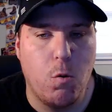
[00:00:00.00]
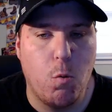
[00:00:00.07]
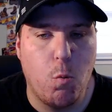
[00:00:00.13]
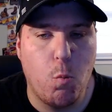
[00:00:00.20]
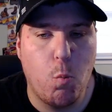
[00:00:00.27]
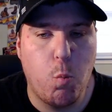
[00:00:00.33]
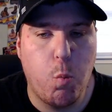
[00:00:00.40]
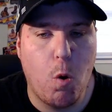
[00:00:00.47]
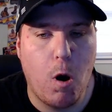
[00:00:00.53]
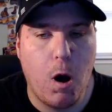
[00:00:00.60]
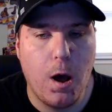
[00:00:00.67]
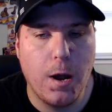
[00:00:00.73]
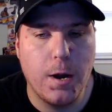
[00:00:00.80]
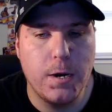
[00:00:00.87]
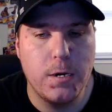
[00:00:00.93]

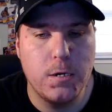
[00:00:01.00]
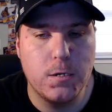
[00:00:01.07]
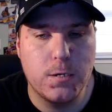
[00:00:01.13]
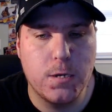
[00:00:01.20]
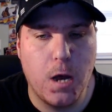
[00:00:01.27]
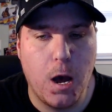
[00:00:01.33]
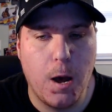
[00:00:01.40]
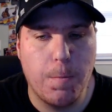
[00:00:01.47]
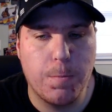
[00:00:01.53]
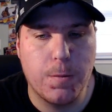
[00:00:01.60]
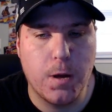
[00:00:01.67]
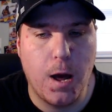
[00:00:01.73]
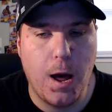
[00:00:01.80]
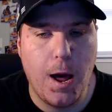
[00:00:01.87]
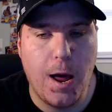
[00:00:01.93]
What is up,
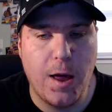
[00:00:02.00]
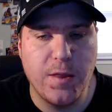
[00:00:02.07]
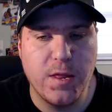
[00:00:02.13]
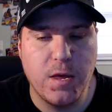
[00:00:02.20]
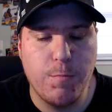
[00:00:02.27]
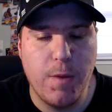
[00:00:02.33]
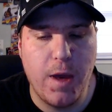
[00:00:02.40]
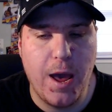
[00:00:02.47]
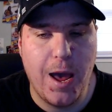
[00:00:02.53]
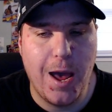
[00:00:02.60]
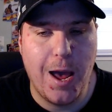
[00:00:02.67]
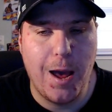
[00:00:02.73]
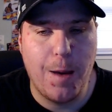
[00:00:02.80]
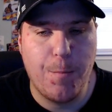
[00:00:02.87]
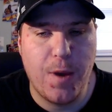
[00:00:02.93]
God? Me,
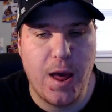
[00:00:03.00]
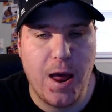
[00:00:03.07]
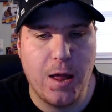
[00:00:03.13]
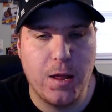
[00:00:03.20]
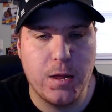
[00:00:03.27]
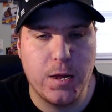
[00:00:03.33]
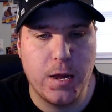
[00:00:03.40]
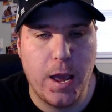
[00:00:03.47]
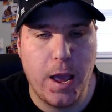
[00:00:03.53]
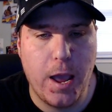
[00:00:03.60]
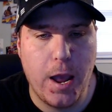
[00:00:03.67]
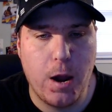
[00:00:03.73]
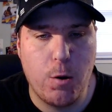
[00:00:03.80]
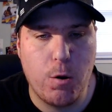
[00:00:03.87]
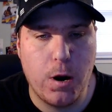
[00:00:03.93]
Matt, Pally,
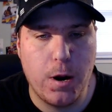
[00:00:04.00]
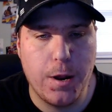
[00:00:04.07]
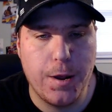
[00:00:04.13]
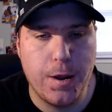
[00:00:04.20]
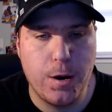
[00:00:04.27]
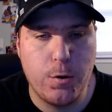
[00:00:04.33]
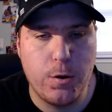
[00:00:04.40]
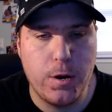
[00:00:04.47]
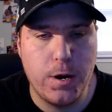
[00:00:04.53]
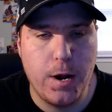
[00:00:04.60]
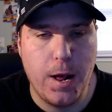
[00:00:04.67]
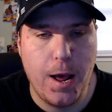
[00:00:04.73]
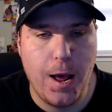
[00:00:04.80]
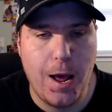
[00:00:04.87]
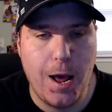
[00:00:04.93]
Era, here, and
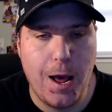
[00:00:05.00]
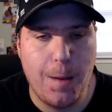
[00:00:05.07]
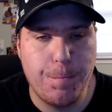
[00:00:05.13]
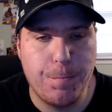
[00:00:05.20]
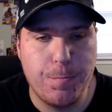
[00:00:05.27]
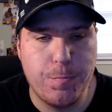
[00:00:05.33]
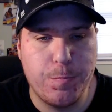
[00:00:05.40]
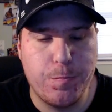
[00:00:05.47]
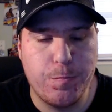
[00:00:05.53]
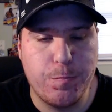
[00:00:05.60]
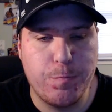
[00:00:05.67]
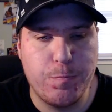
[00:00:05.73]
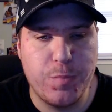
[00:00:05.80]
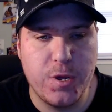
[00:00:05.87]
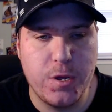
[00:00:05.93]

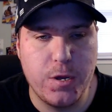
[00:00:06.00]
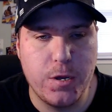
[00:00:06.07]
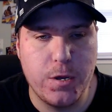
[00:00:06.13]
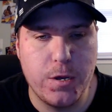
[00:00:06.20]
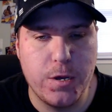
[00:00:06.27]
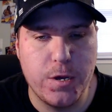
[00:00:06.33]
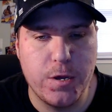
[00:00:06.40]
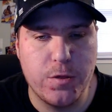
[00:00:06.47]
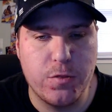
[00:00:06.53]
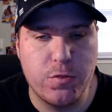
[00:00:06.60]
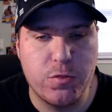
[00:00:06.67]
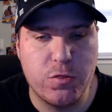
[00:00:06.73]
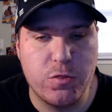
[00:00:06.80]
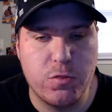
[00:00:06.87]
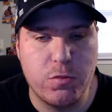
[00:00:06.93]
happy
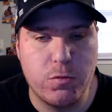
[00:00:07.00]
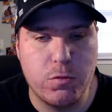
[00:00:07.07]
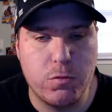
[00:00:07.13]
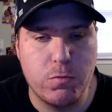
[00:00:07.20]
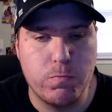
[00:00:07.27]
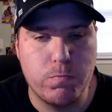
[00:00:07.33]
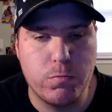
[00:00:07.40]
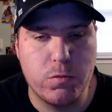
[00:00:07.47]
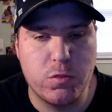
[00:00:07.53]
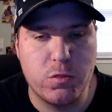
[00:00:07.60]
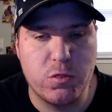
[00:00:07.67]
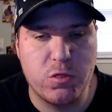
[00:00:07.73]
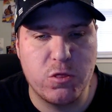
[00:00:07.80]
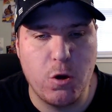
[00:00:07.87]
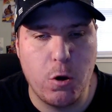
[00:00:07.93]

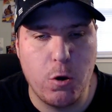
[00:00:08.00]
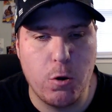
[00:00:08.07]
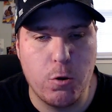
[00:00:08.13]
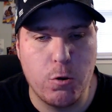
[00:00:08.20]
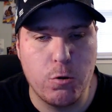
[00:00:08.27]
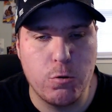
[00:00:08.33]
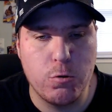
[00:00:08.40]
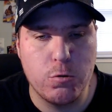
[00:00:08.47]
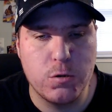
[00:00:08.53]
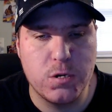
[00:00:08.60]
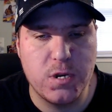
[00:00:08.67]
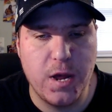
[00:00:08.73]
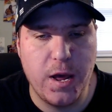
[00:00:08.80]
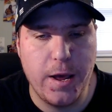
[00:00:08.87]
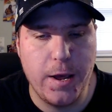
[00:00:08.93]

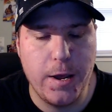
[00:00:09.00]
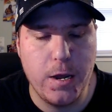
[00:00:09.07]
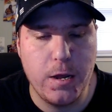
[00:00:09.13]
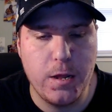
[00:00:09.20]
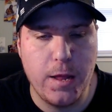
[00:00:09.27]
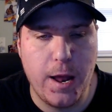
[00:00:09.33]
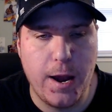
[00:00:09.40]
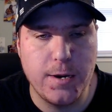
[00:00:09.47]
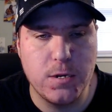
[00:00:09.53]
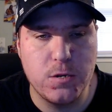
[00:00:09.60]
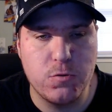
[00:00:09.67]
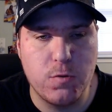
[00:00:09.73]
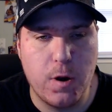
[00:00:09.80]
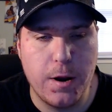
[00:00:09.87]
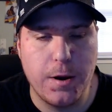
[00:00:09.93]
Thursday. That is
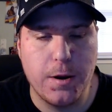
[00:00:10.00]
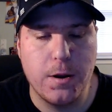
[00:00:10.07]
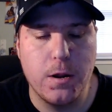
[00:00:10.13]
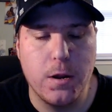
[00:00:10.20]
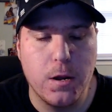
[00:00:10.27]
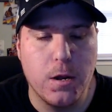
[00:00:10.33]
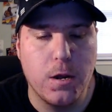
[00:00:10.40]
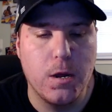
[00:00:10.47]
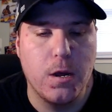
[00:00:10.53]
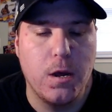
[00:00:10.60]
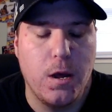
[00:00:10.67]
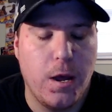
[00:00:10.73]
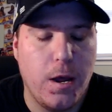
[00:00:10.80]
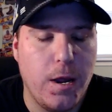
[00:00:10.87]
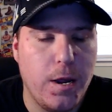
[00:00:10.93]
right.
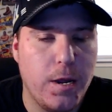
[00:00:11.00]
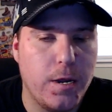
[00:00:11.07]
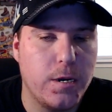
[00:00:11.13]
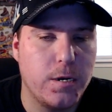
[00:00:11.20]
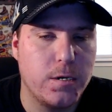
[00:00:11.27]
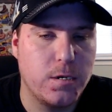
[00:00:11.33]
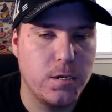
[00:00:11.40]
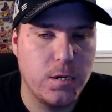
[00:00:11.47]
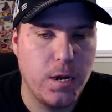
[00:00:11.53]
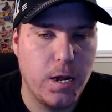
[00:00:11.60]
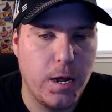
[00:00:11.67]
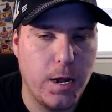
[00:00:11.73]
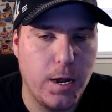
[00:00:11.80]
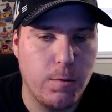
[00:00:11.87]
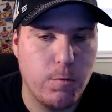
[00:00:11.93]
And
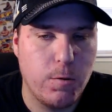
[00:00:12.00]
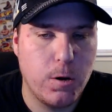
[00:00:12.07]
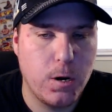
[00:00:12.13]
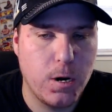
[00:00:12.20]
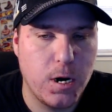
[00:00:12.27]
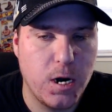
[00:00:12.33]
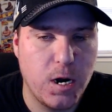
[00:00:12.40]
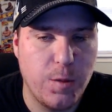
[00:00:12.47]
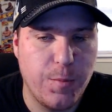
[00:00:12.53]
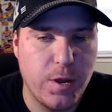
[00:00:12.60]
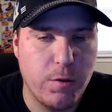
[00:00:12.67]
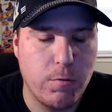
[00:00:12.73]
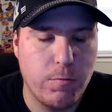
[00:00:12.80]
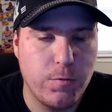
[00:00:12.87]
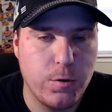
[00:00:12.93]
today we're going to be
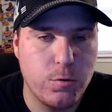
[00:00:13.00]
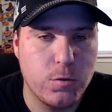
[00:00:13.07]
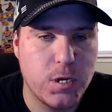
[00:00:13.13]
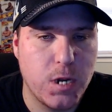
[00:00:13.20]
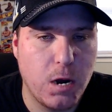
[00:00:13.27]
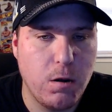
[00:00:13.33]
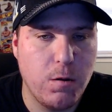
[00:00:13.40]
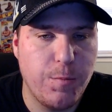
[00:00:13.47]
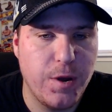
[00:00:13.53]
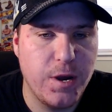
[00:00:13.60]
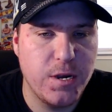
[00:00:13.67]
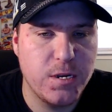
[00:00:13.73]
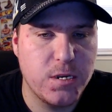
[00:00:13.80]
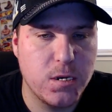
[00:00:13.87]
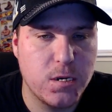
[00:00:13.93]
reviewing WWE
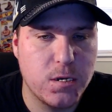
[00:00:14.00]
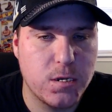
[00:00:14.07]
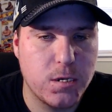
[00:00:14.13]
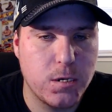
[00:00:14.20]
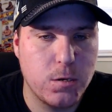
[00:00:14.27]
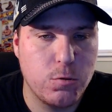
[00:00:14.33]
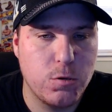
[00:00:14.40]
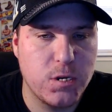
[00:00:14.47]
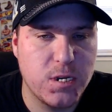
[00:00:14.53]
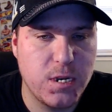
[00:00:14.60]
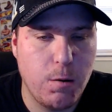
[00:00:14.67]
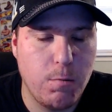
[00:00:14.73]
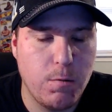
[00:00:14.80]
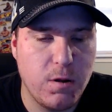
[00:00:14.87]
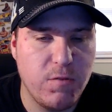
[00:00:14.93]
Basic Series
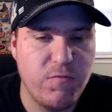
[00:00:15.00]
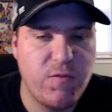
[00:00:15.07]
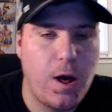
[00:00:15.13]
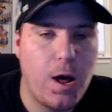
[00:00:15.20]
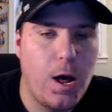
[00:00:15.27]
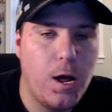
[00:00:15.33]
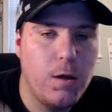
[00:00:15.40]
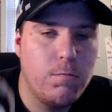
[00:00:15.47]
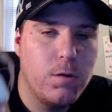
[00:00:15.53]
75,